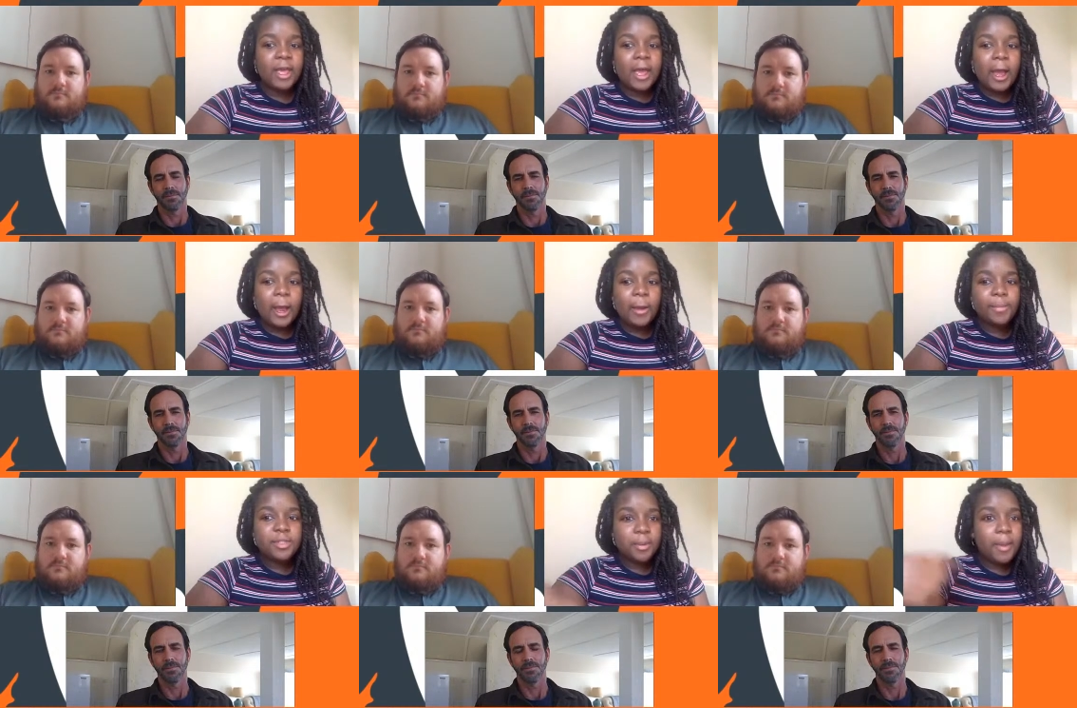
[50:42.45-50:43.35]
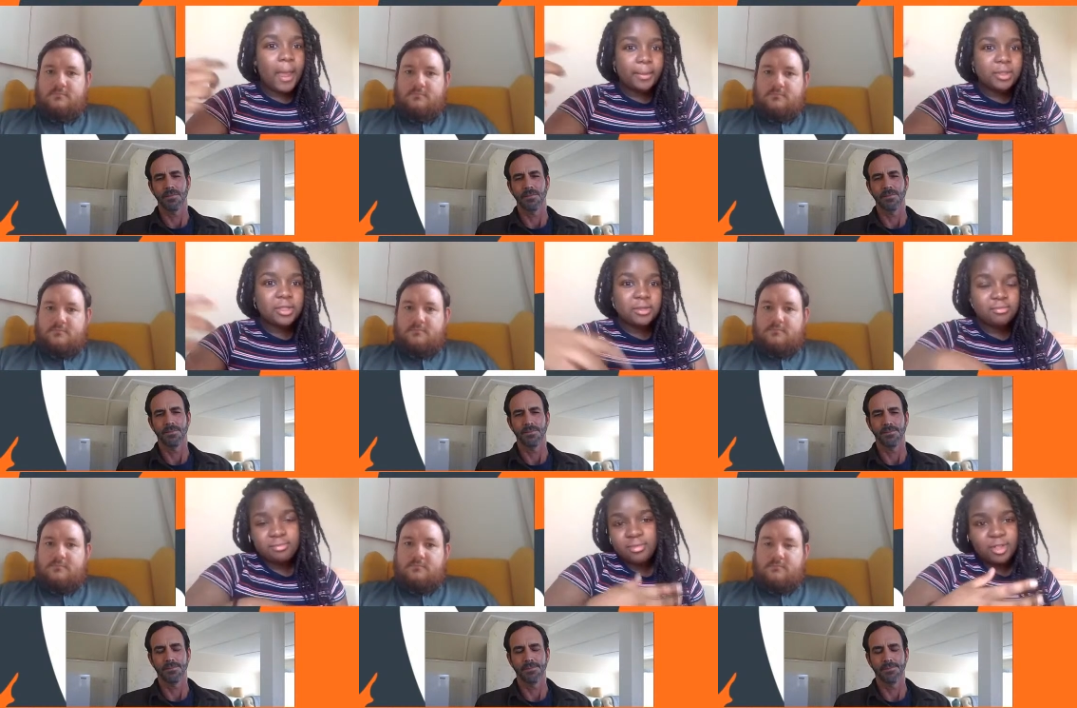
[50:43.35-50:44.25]
Speaker 1: um, to be able to
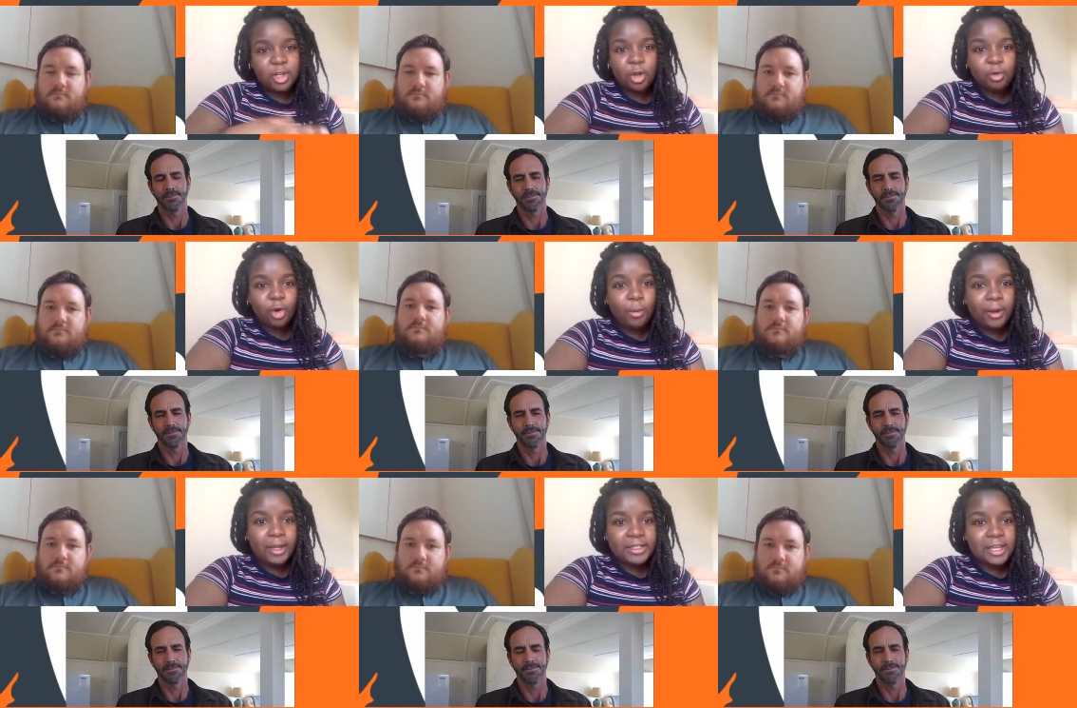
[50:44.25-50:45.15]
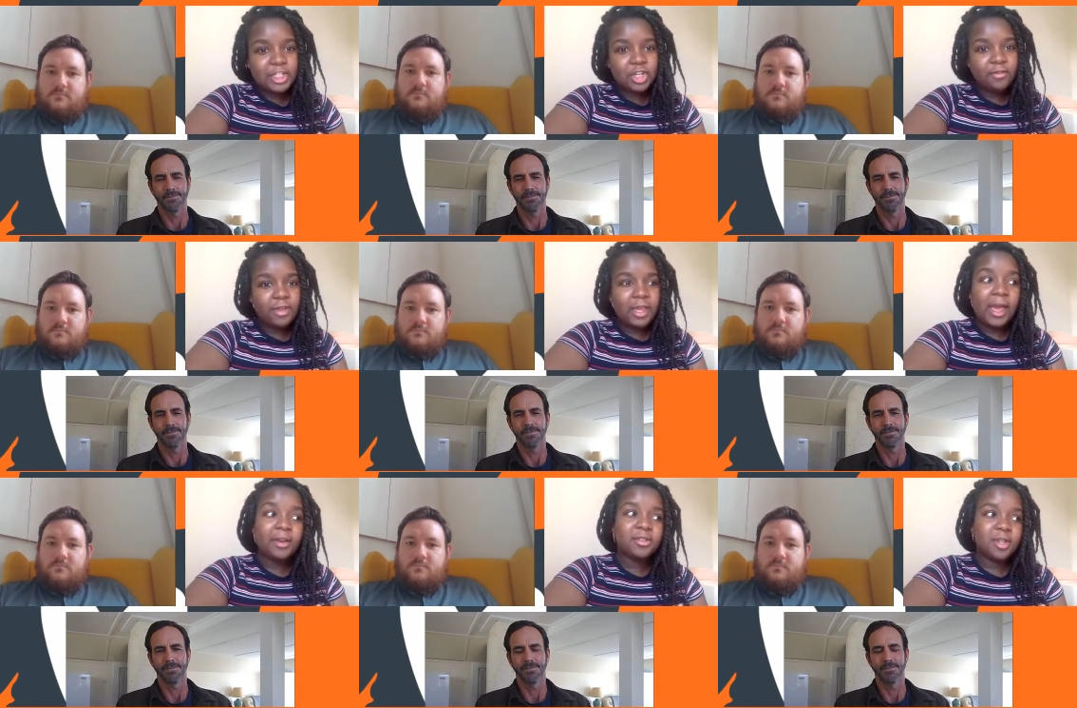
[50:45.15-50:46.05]
you know, normalize HIV
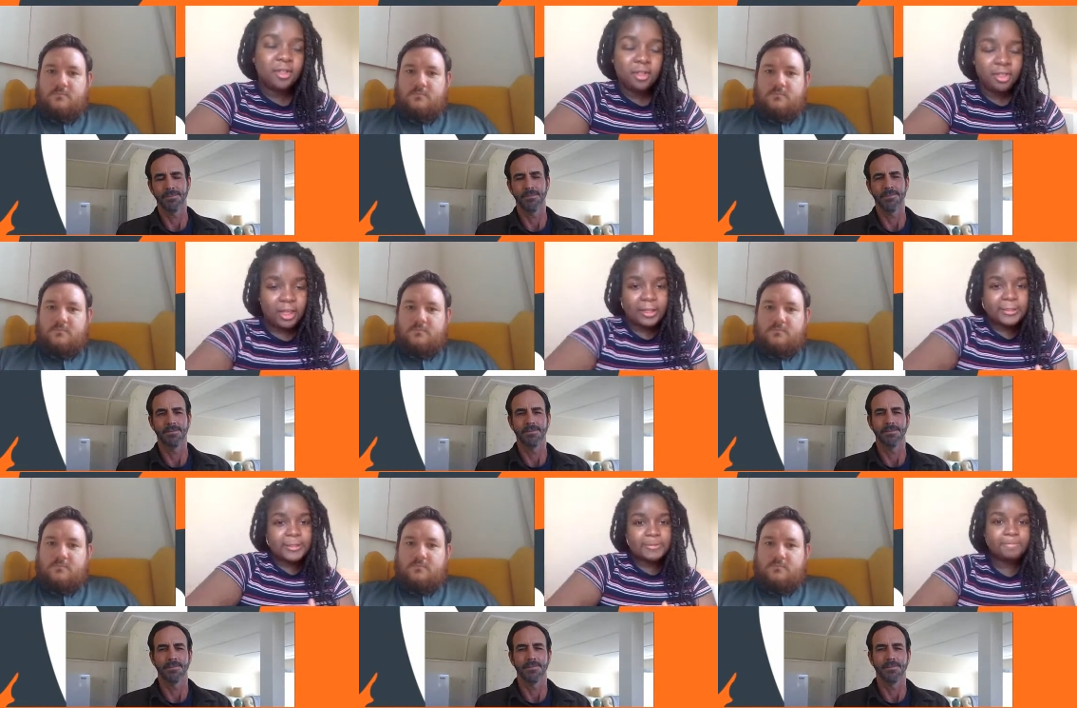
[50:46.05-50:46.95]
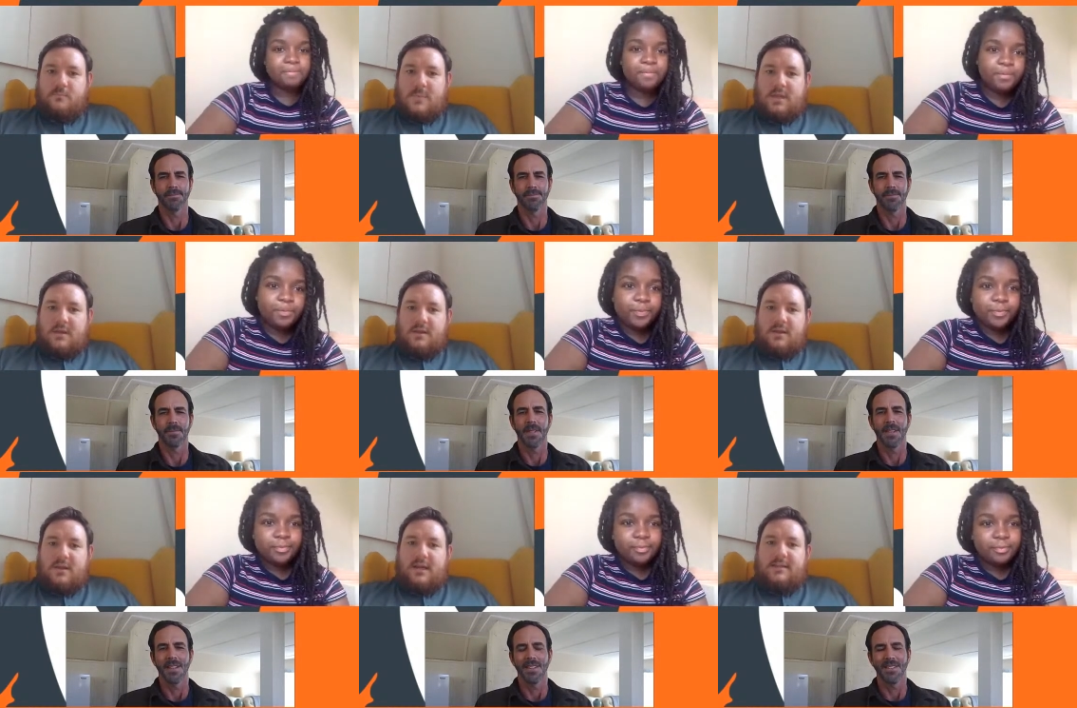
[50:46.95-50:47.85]
and other things.
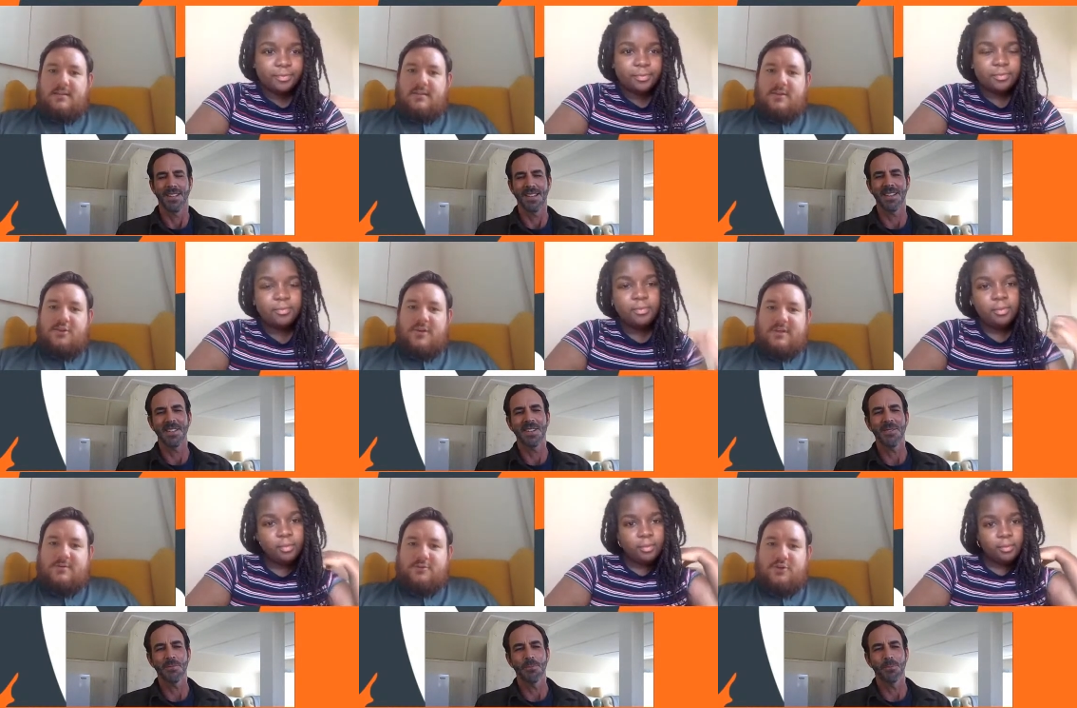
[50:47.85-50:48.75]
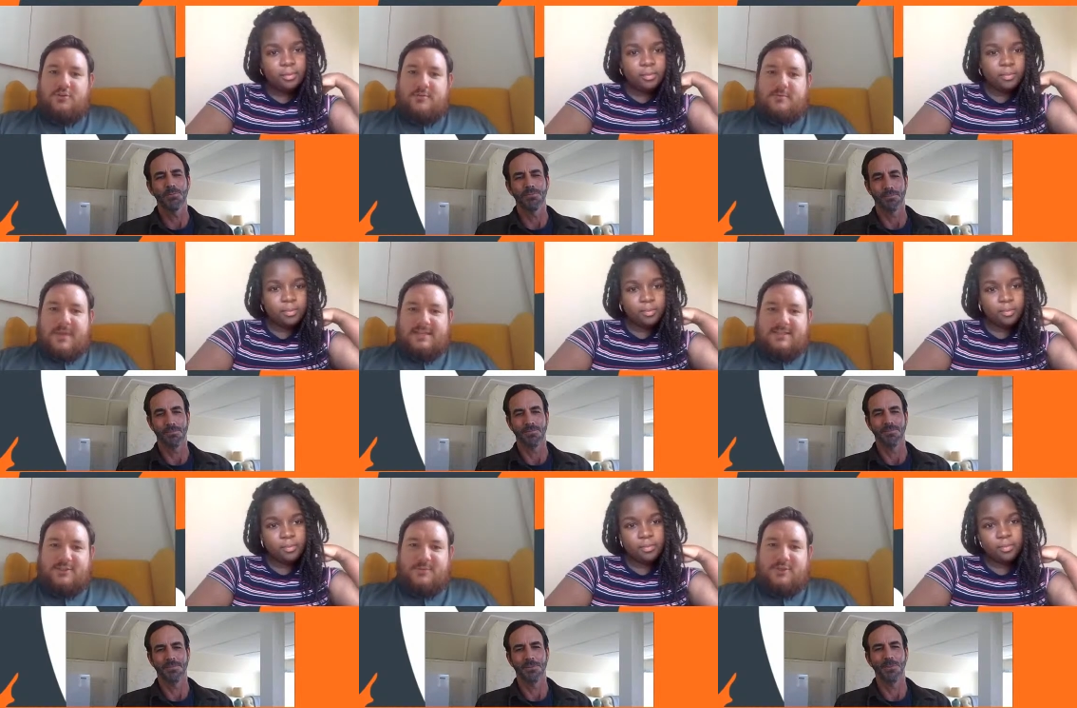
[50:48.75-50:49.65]
Speaker 2: And then the
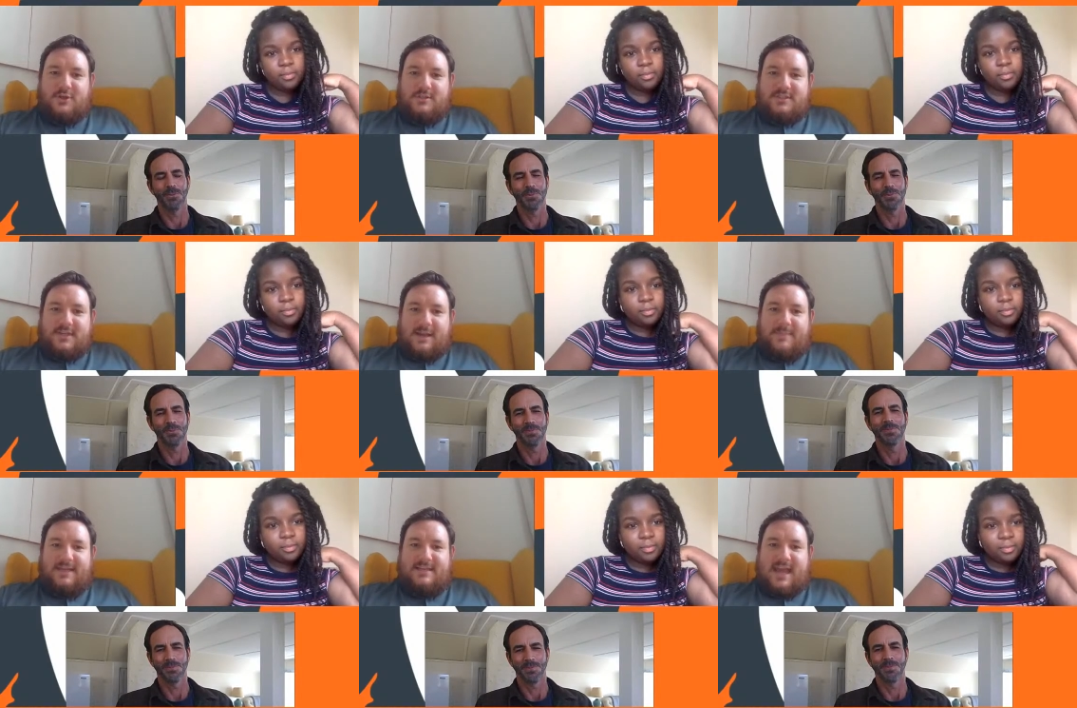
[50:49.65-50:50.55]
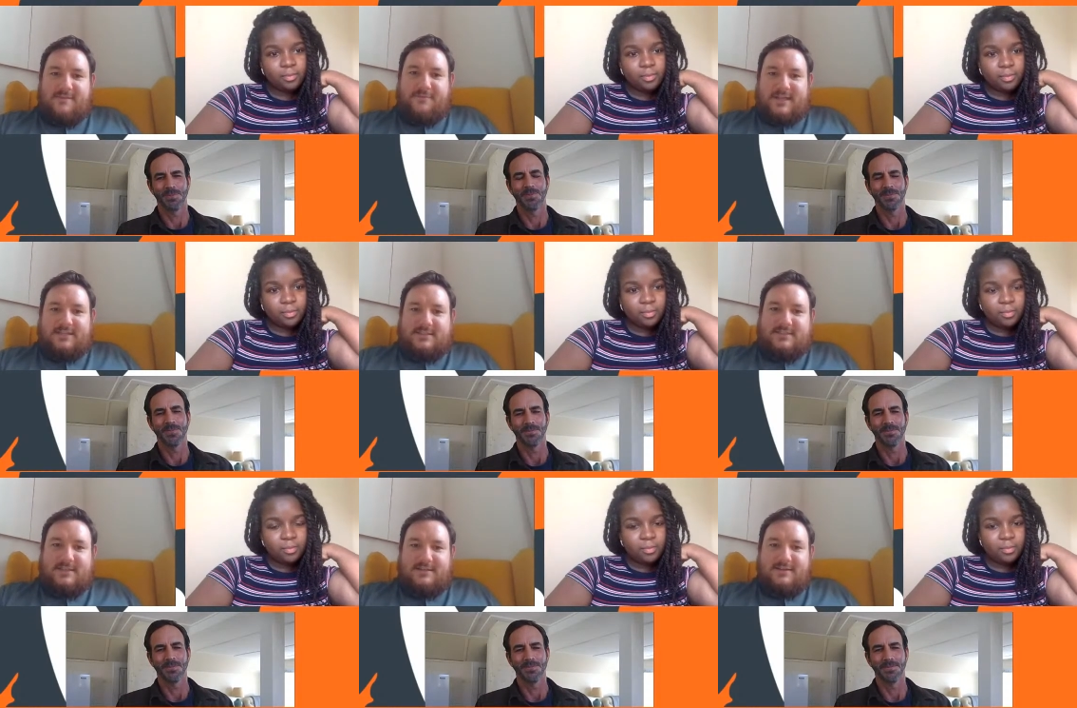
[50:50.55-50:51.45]
message was on a big
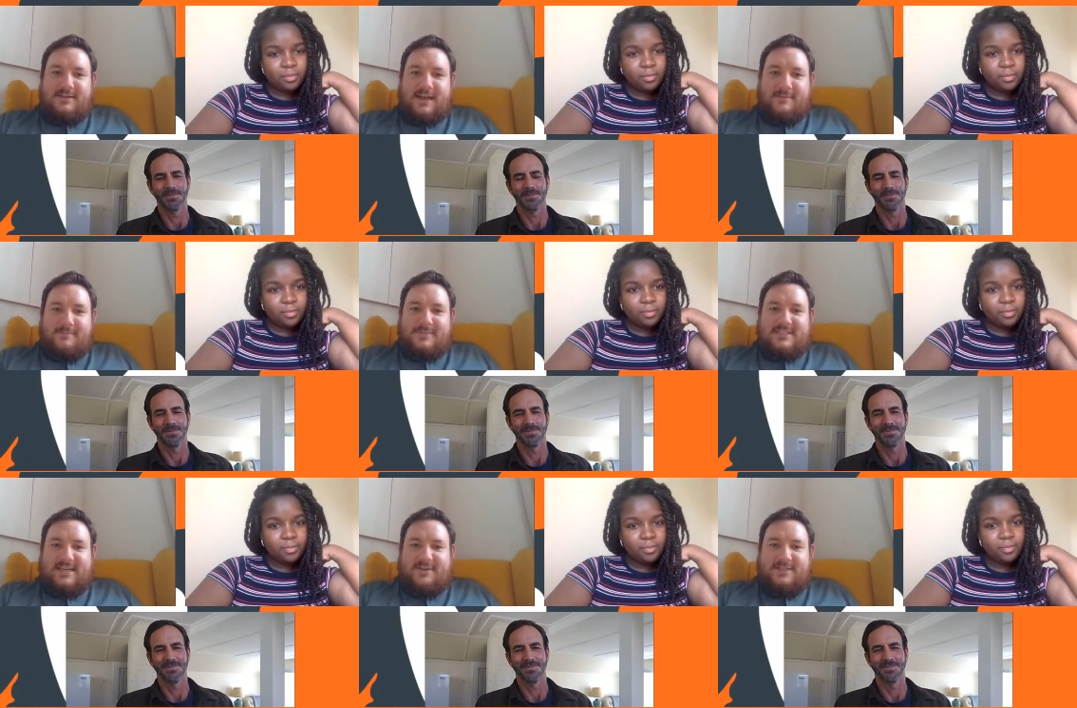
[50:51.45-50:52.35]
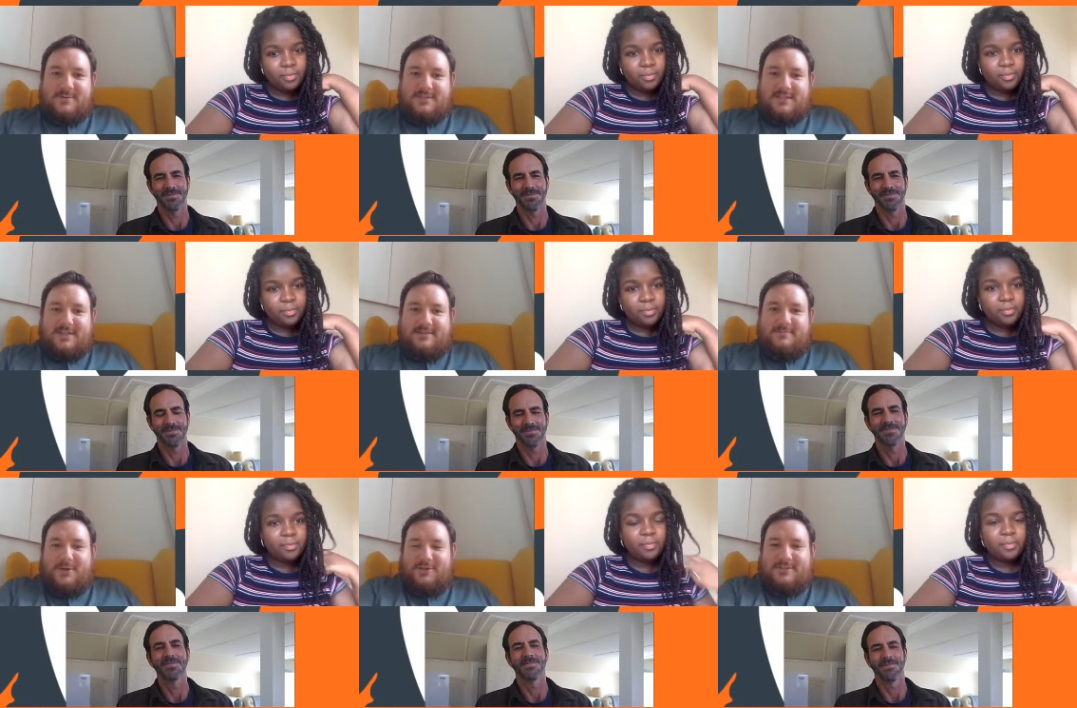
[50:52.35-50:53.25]
Netflix um, series, wasn't it,
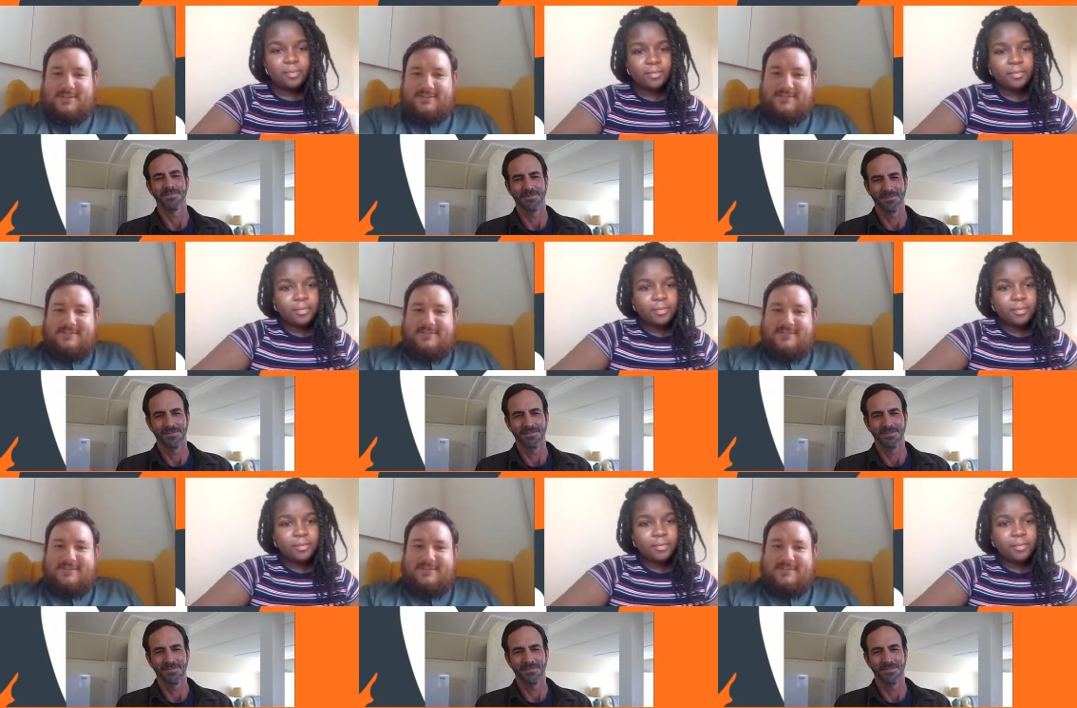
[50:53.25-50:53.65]
Bruce?